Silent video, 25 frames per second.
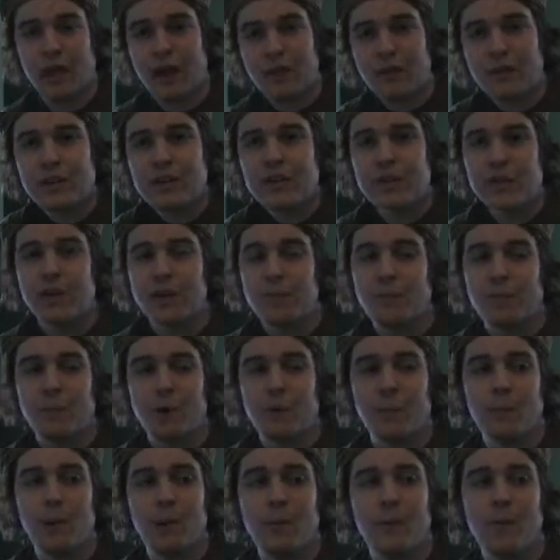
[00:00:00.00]
Every time
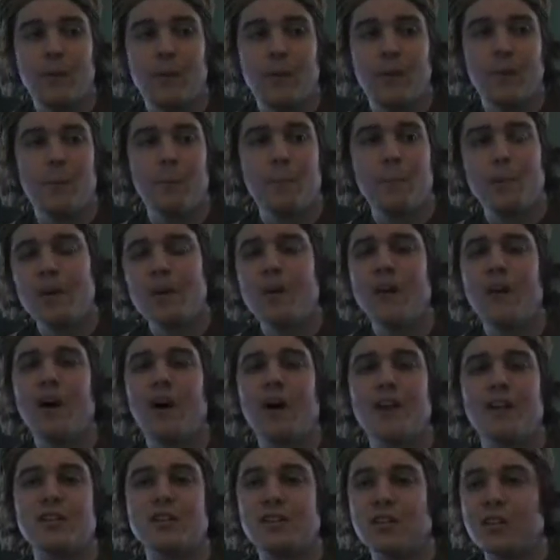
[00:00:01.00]
Bilbo put it
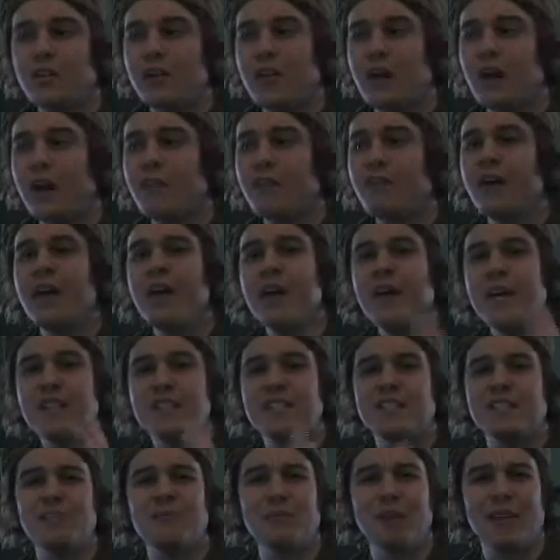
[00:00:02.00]
on and took it off, it
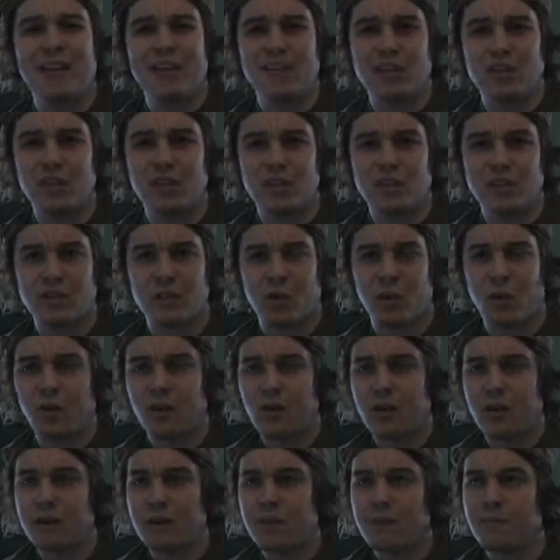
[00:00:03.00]
seemed like it took a toll
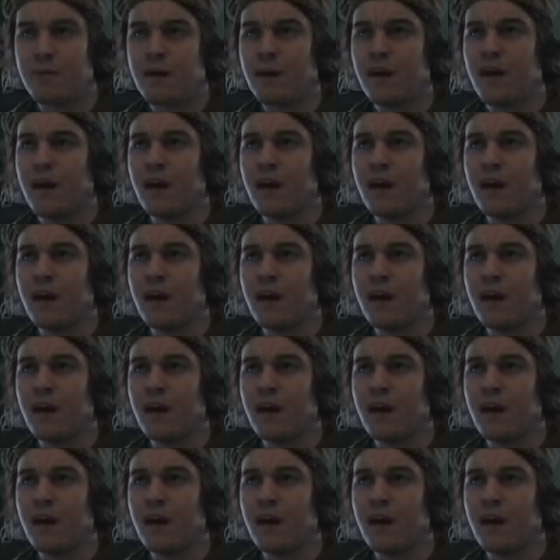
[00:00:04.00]
on him.